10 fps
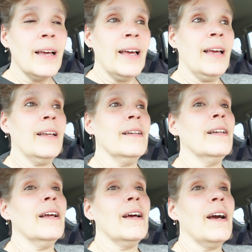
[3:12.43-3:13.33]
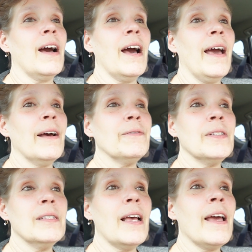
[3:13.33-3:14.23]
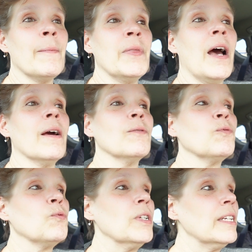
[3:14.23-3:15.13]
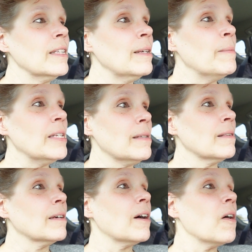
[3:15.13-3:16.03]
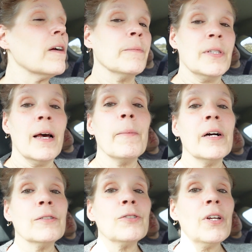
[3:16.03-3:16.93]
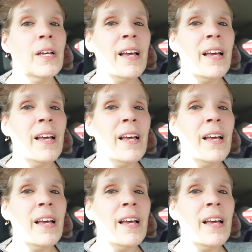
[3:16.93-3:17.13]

And I have to say I'm not really missing the carbs that much.